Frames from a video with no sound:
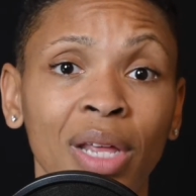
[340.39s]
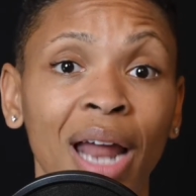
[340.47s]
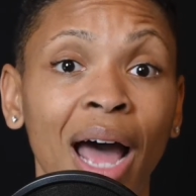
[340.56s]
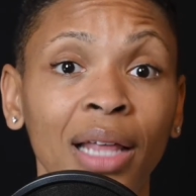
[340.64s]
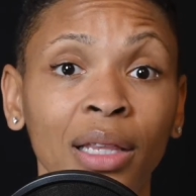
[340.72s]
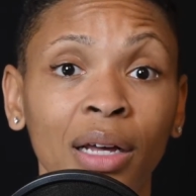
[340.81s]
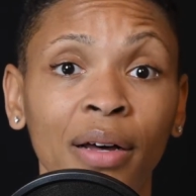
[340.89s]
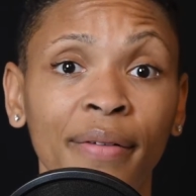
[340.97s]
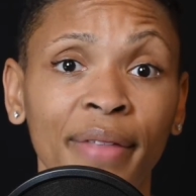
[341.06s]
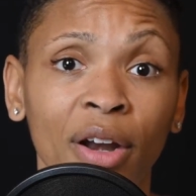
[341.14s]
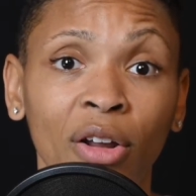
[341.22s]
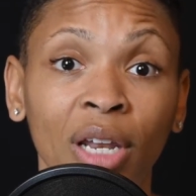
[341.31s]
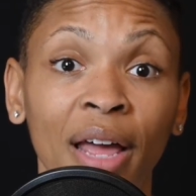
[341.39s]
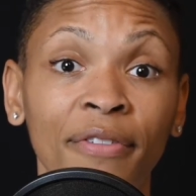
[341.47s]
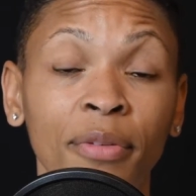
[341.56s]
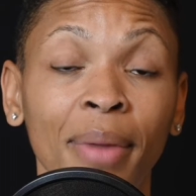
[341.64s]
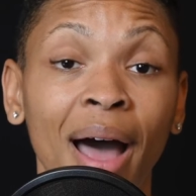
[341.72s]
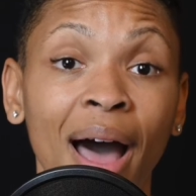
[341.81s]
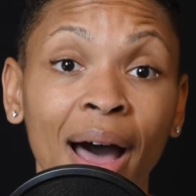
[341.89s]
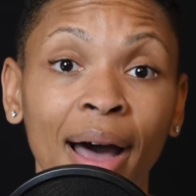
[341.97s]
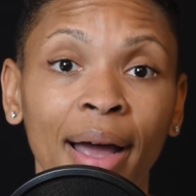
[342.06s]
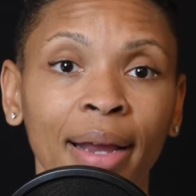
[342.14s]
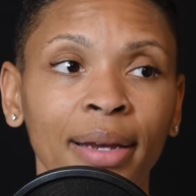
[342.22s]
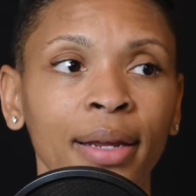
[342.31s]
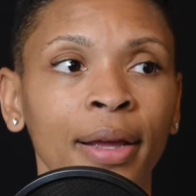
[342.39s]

that I love that are left behind.